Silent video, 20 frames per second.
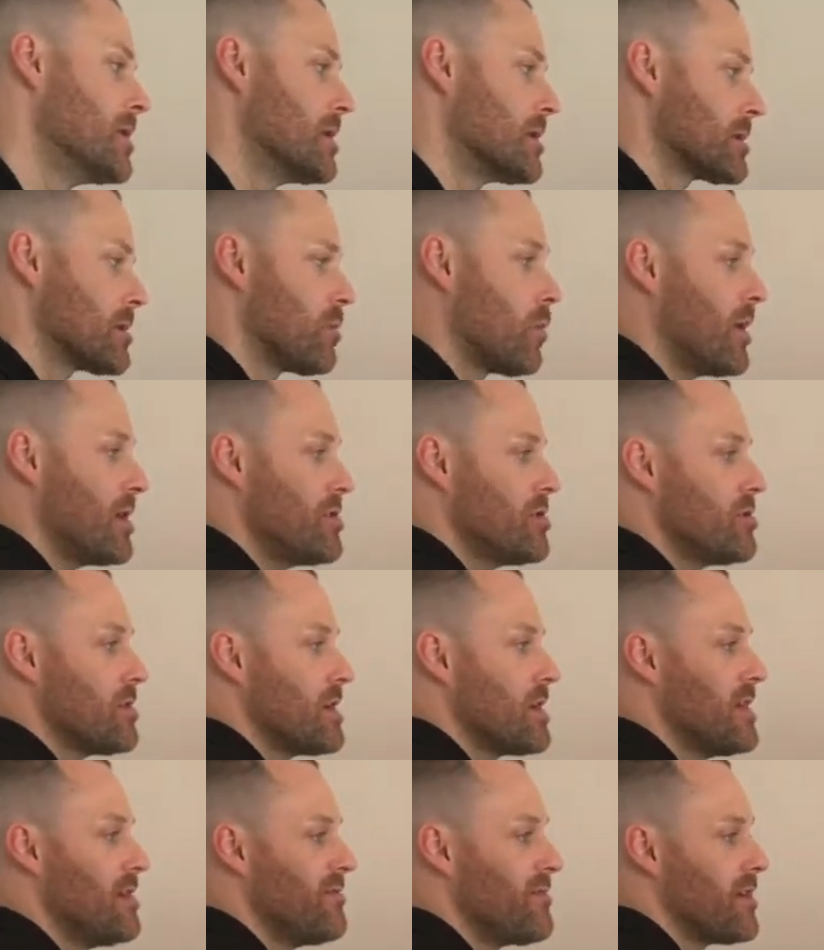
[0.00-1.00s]
So when your
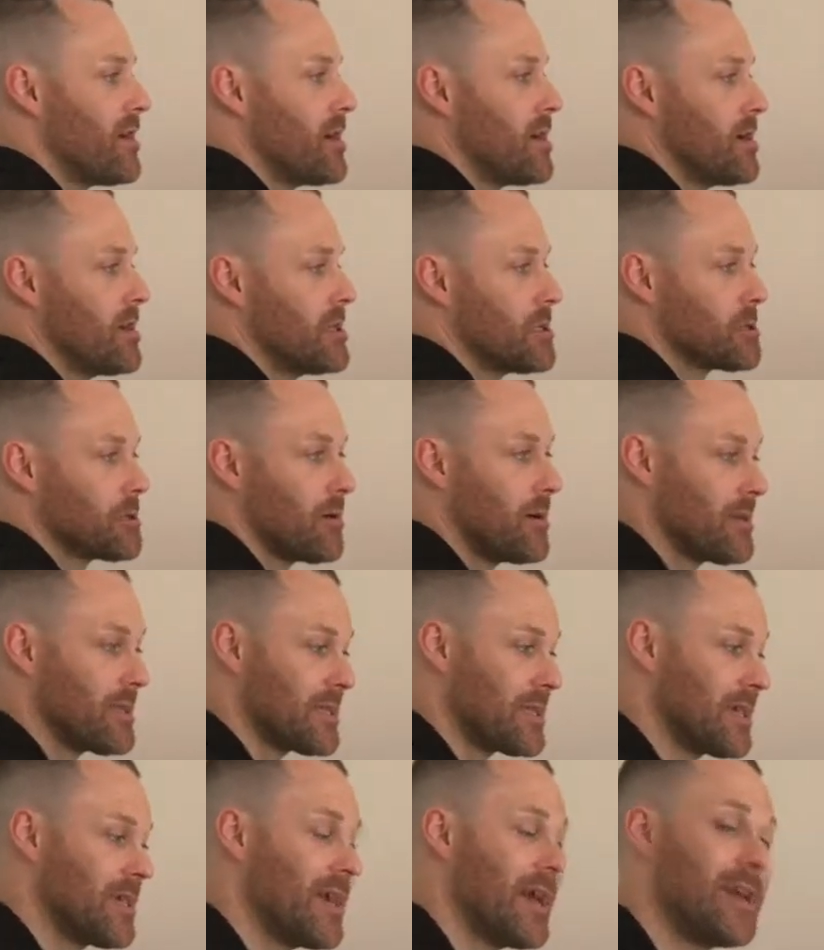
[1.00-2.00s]
liver is trying
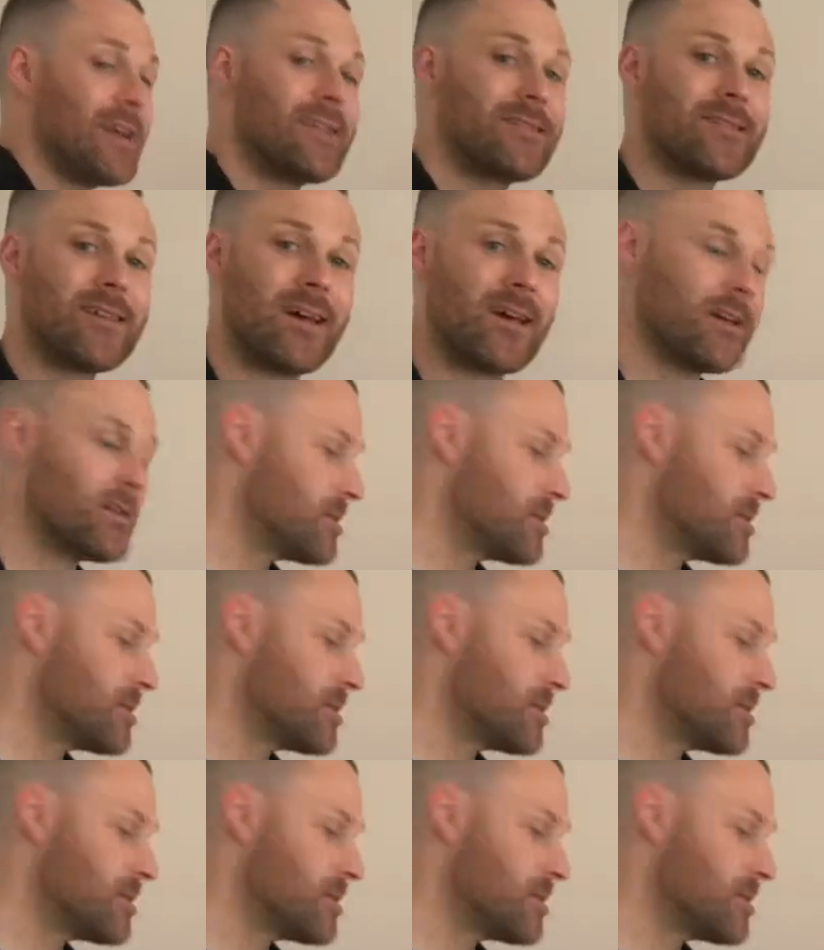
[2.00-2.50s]
to gain that